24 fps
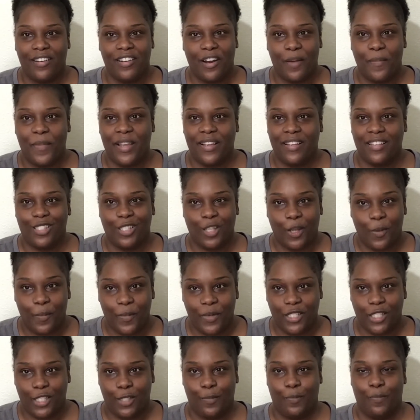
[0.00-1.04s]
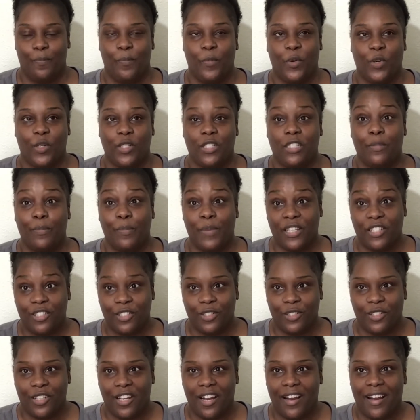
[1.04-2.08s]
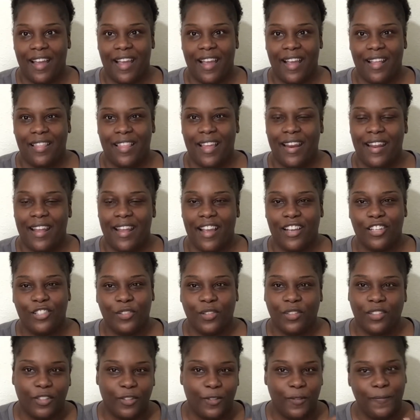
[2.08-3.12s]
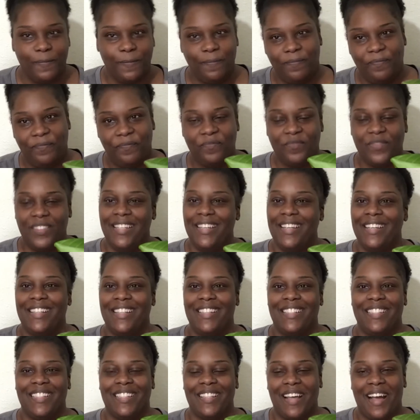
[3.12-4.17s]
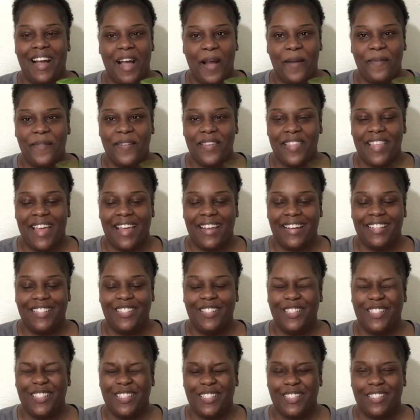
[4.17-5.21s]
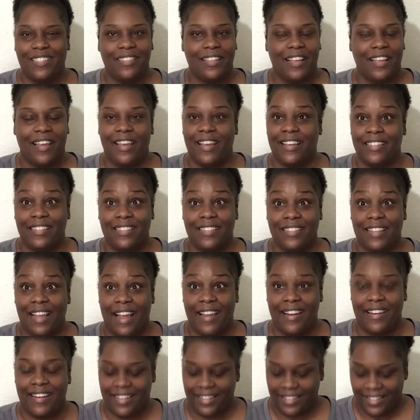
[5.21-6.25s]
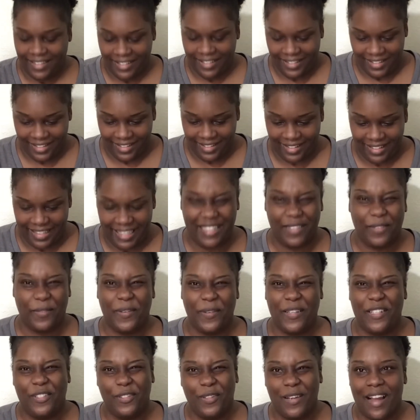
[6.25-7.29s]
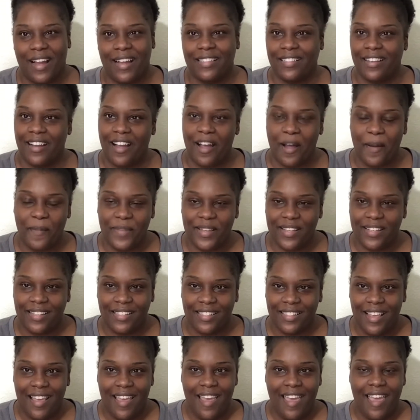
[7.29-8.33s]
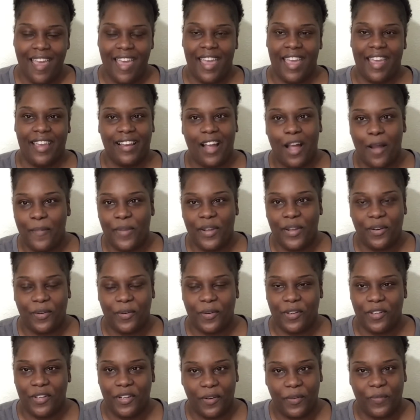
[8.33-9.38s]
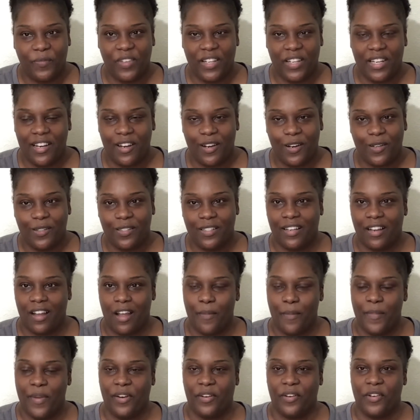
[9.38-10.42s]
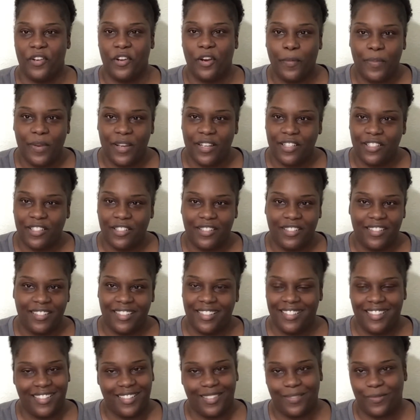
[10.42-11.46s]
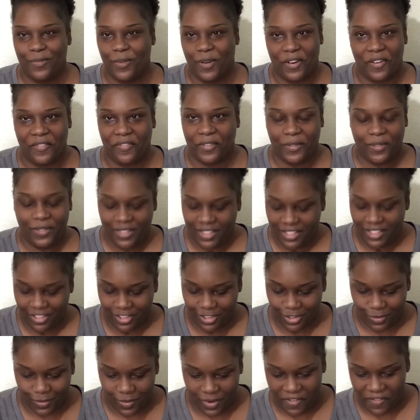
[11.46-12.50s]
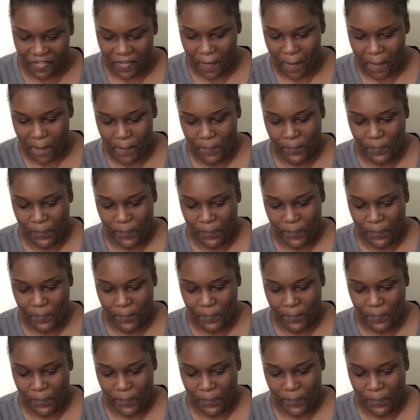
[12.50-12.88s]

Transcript: Y'all make it so much more special. Y'all add that extra little mm to the hobby that is just exciting. Get to read you guys' comments and comment on your videos and comment on your pictures. It's just wonderful. It's just wonderful.